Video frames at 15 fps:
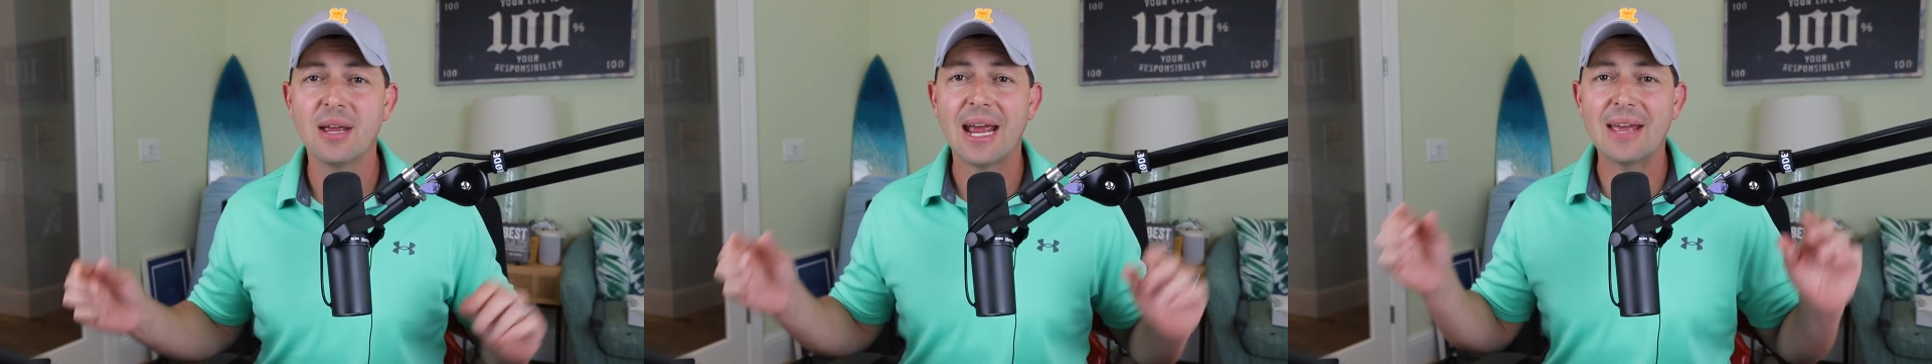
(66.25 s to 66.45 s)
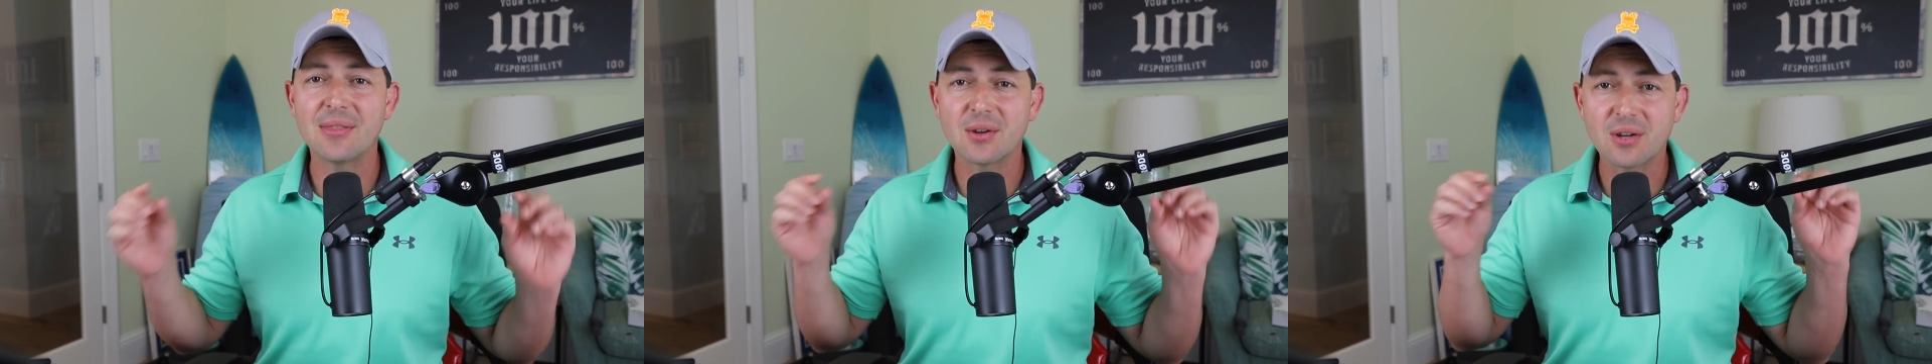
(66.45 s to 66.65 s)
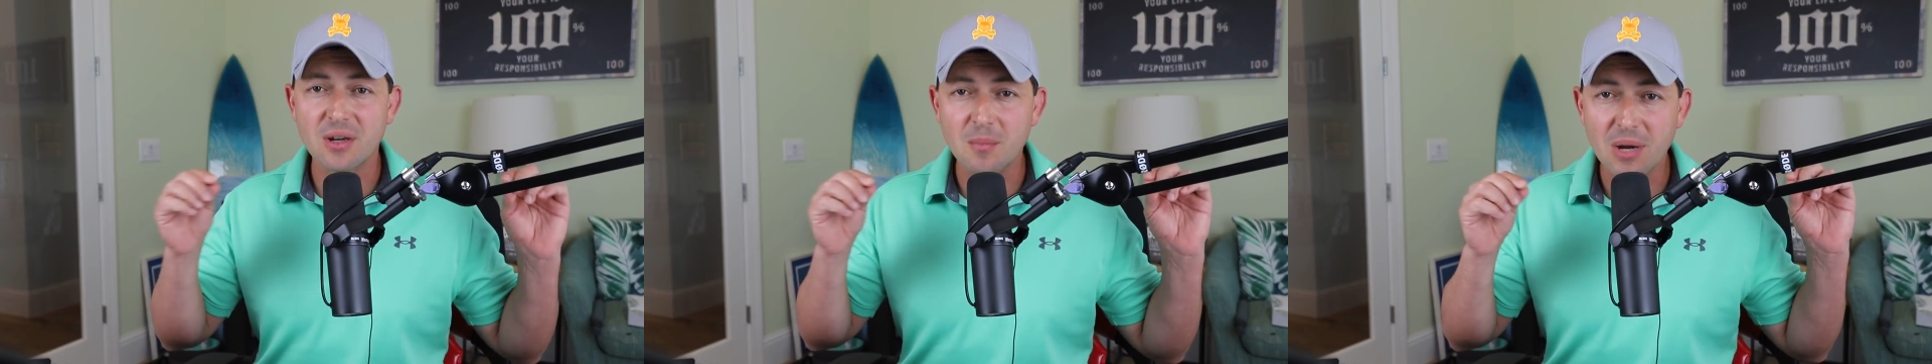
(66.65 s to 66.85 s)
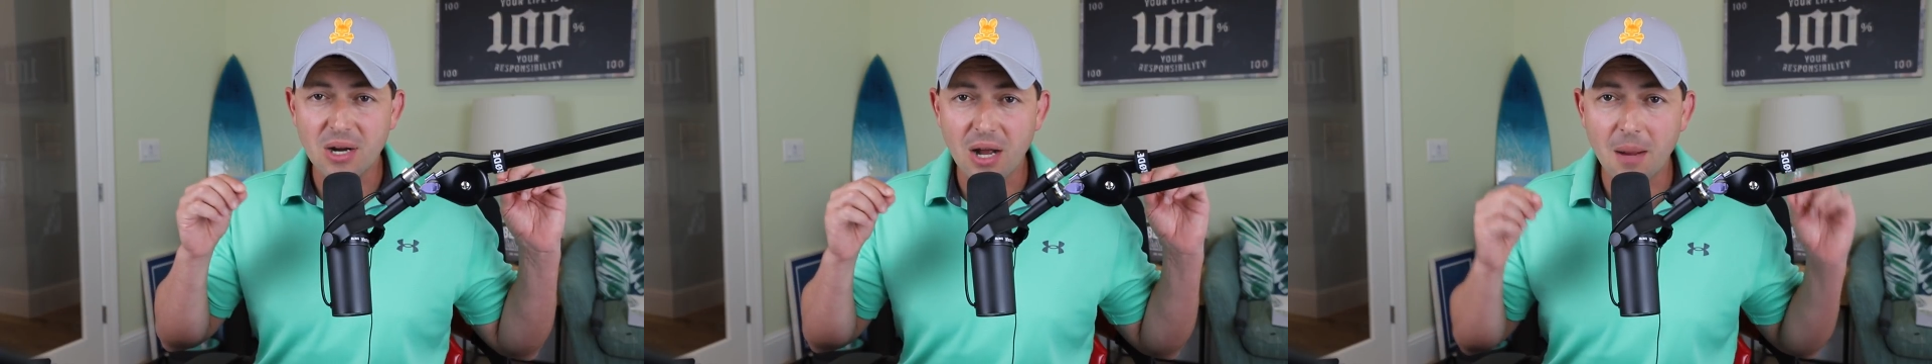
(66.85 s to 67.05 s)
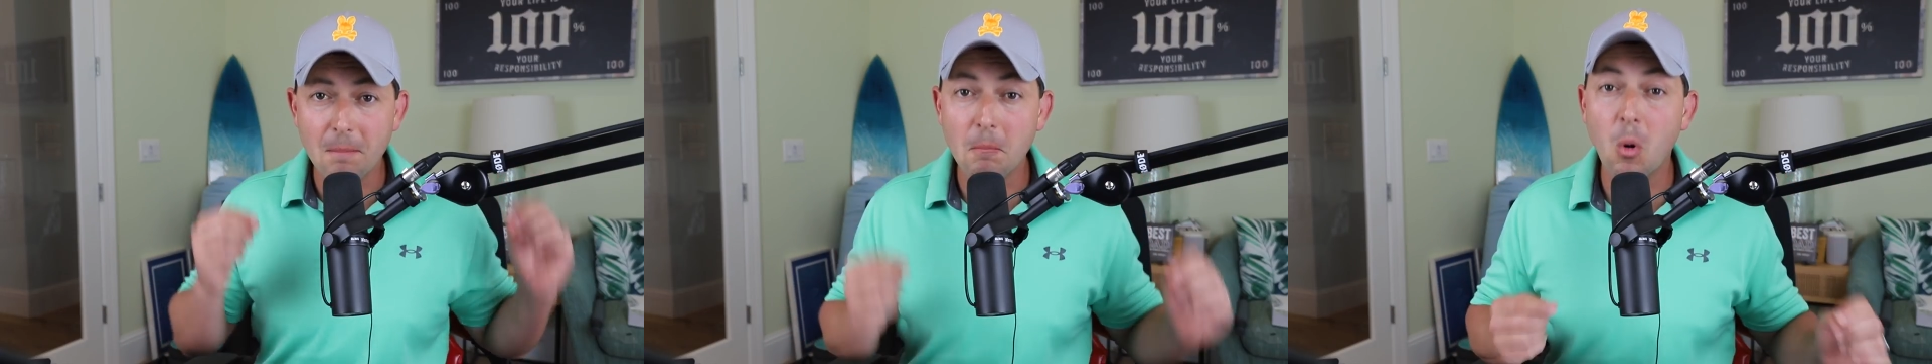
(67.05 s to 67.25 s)
and they're going to
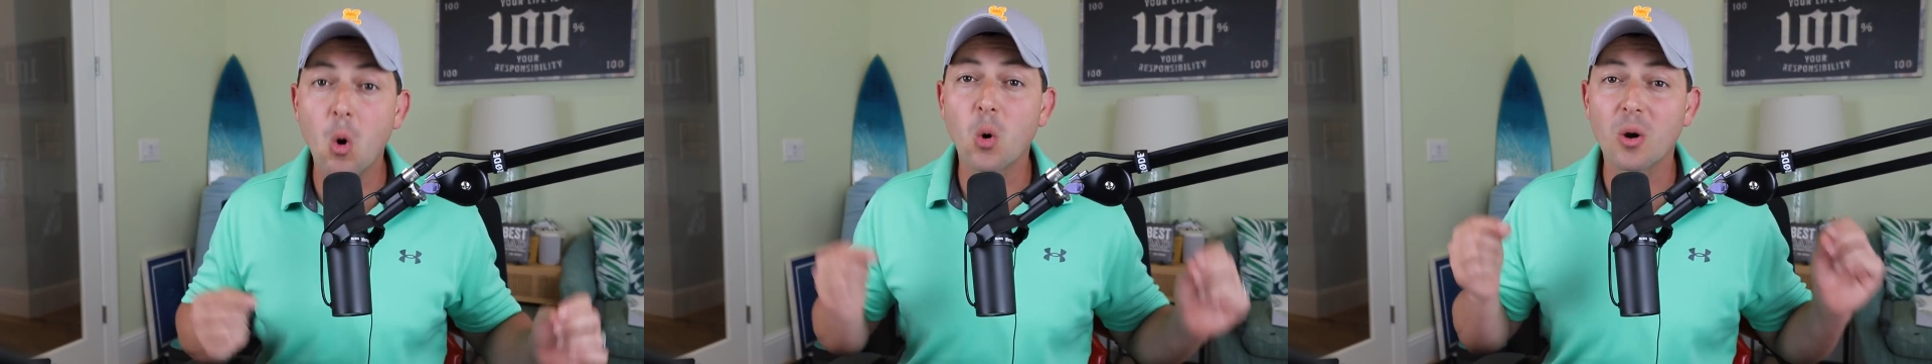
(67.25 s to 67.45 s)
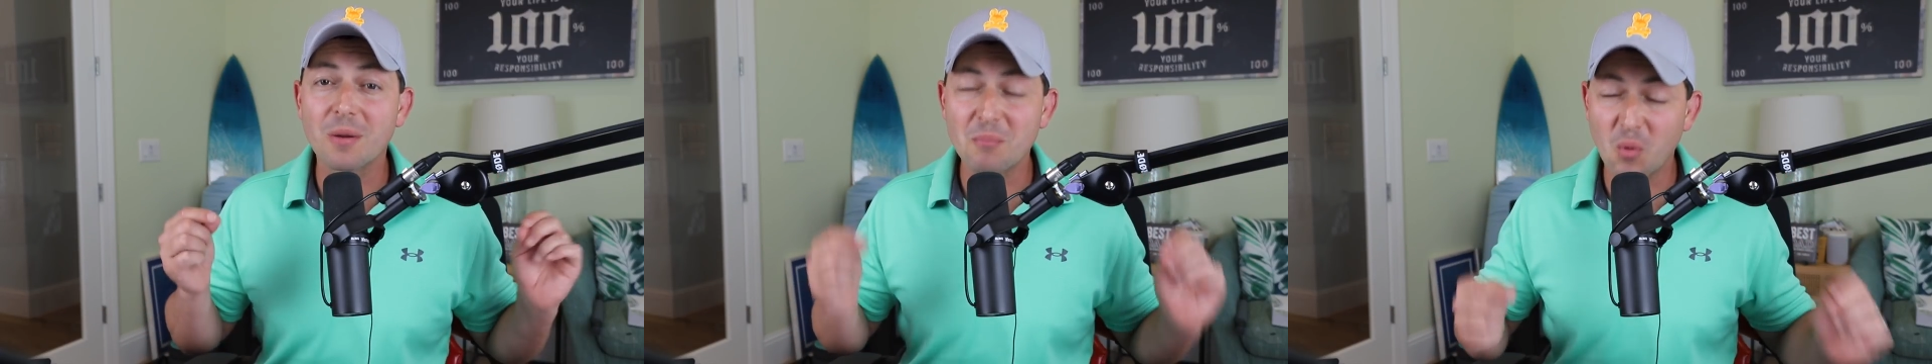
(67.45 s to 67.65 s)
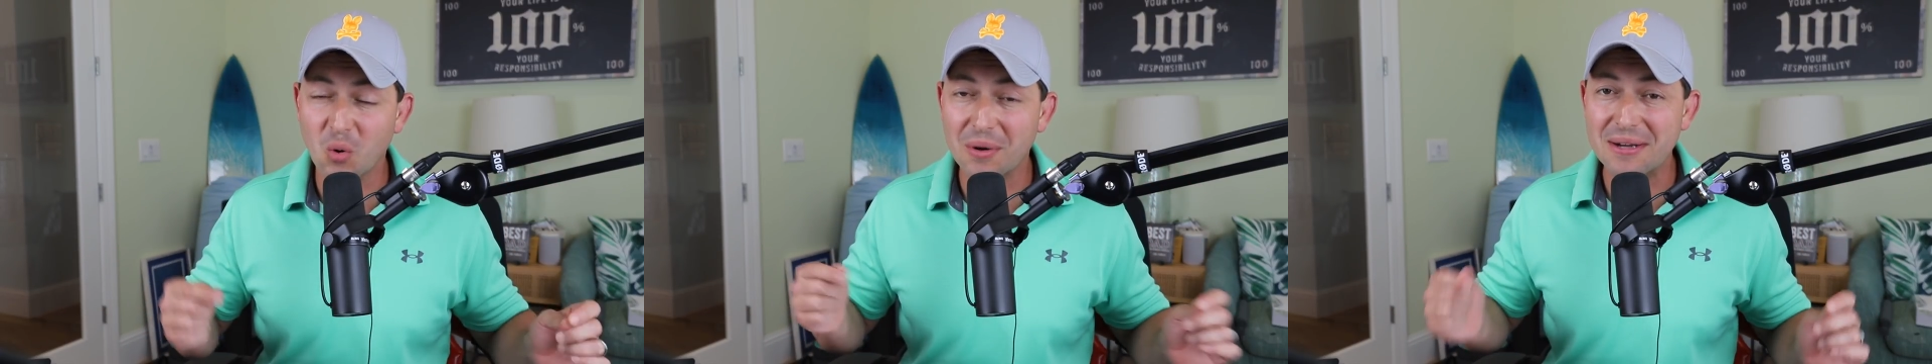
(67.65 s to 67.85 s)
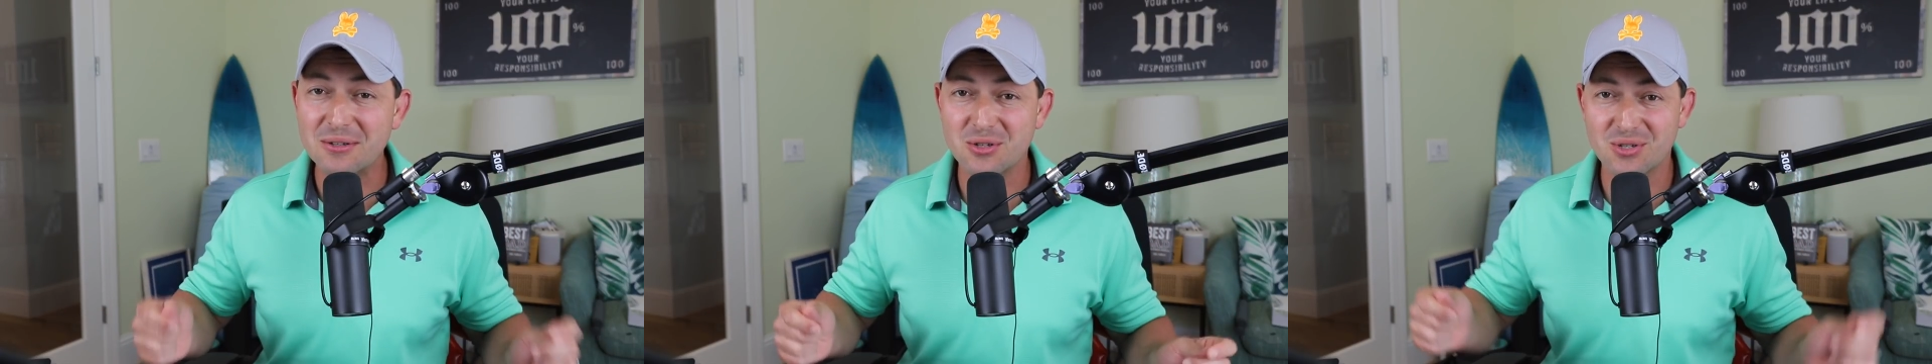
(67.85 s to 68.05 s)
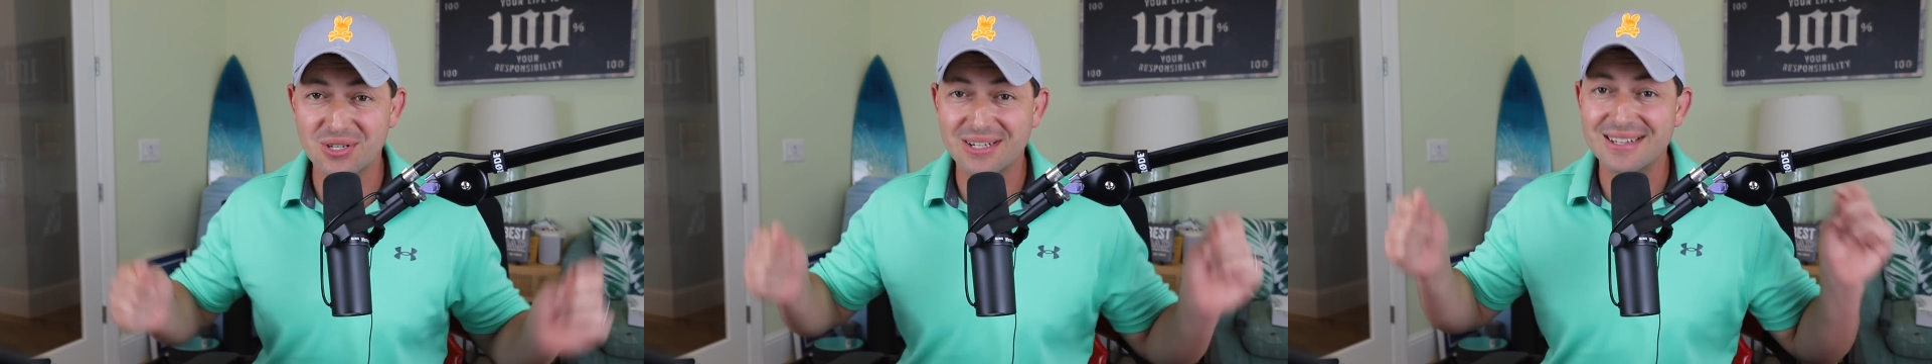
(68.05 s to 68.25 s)
become more and more
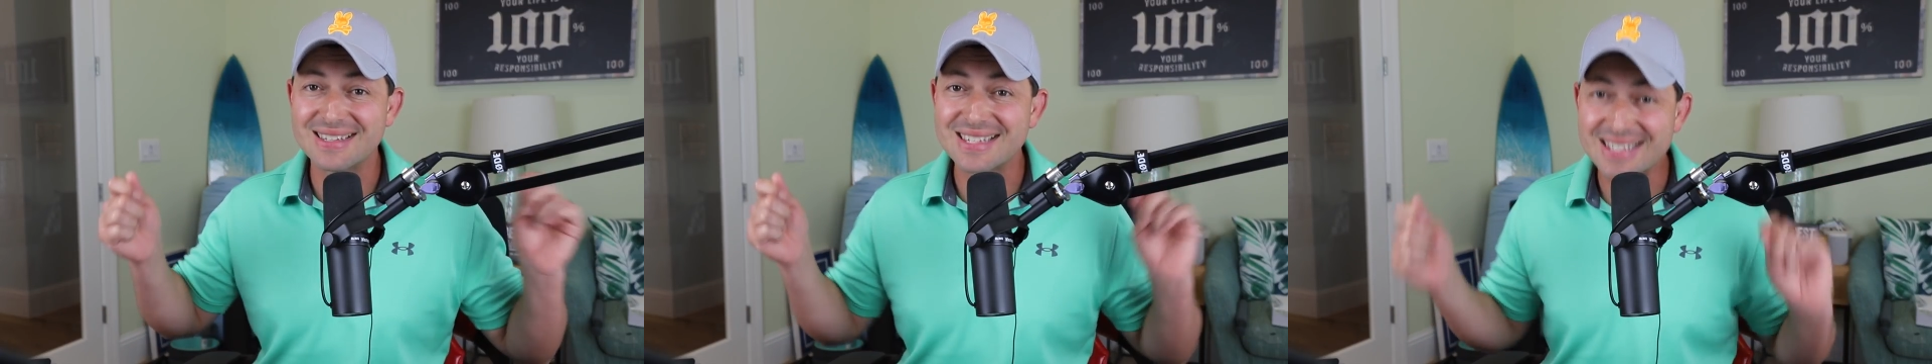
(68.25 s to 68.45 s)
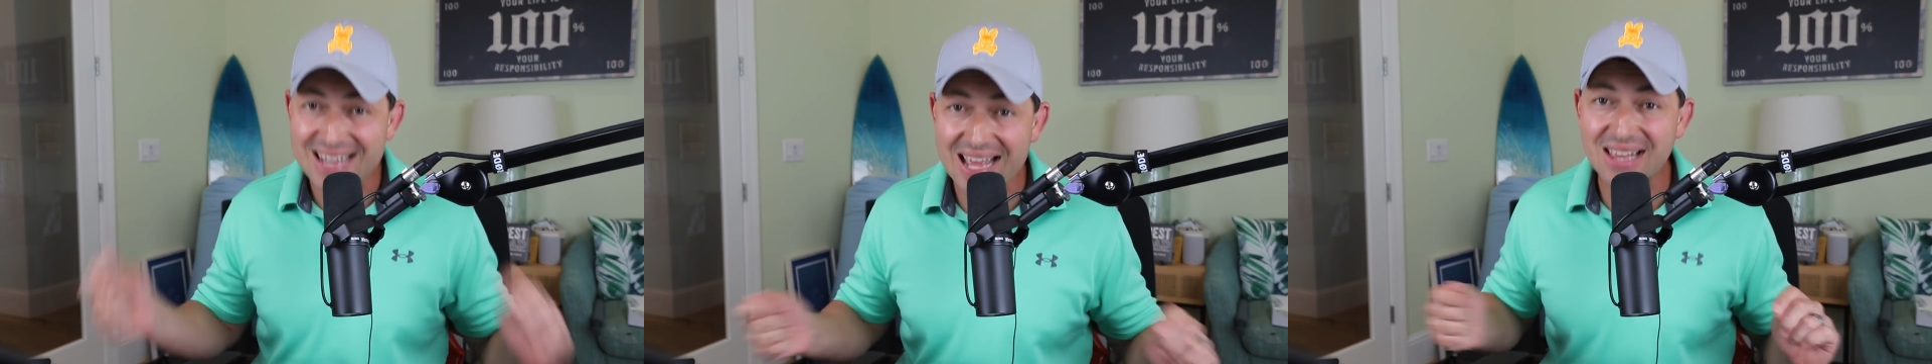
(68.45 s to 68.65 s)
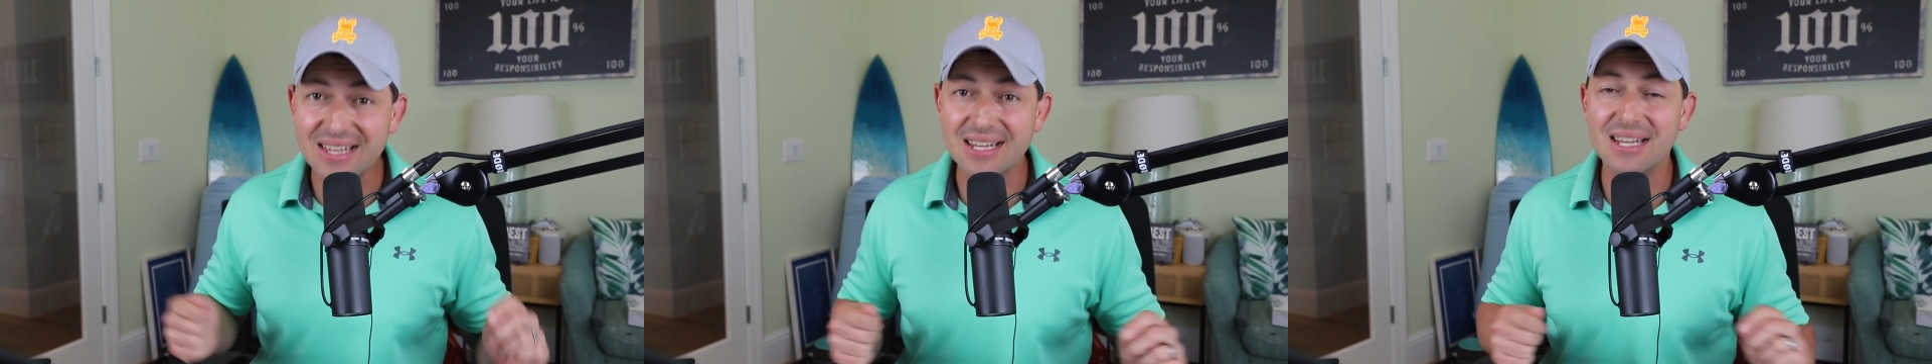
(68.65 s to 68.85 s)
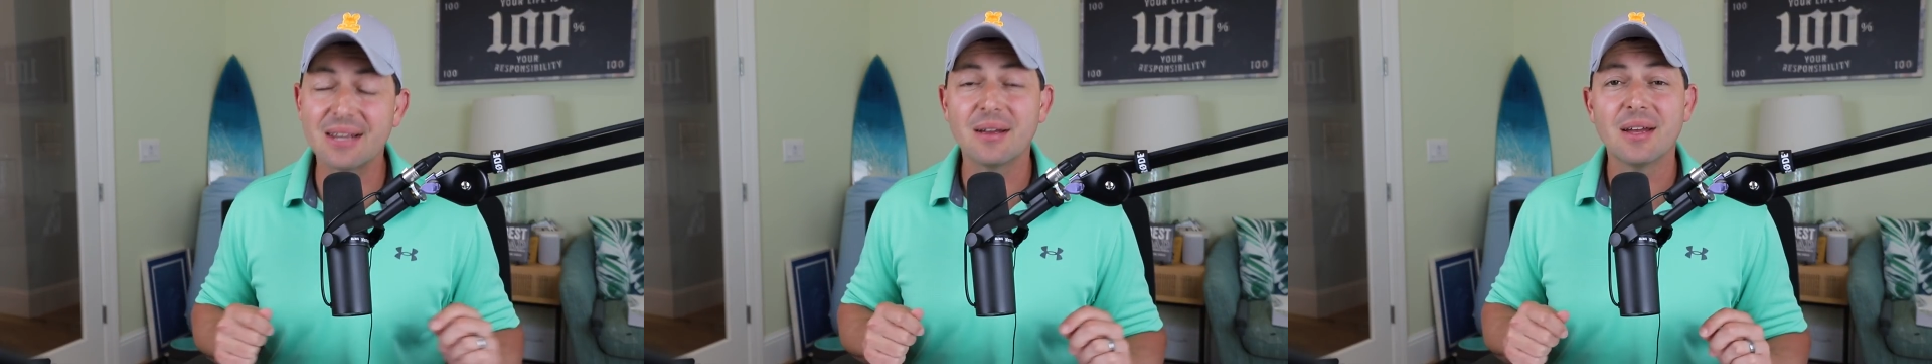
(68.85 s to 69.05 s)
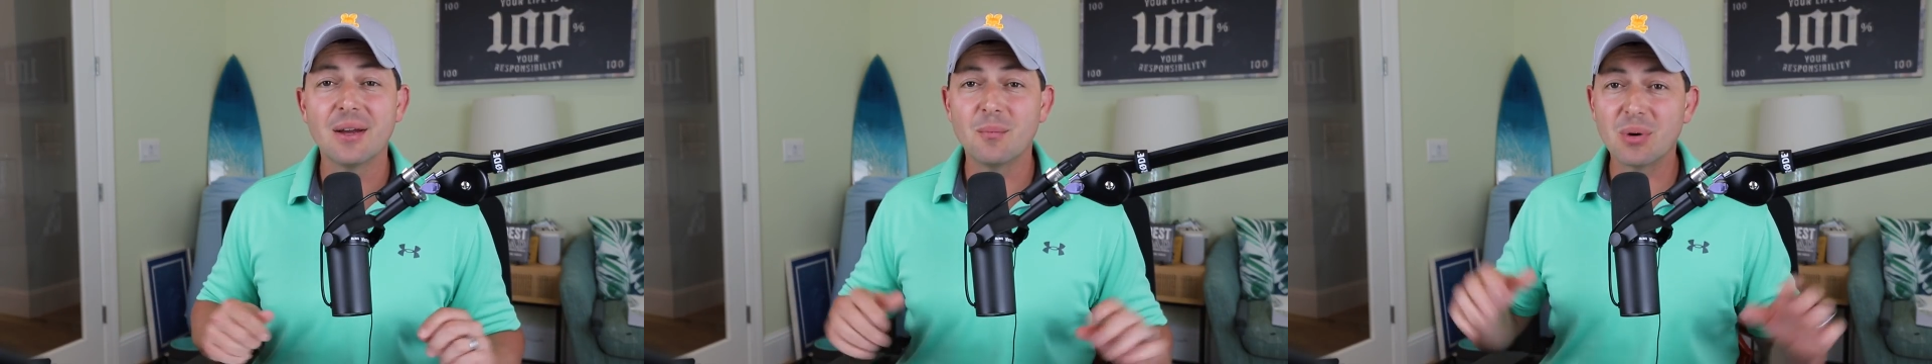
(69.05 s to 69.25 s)
interested in selling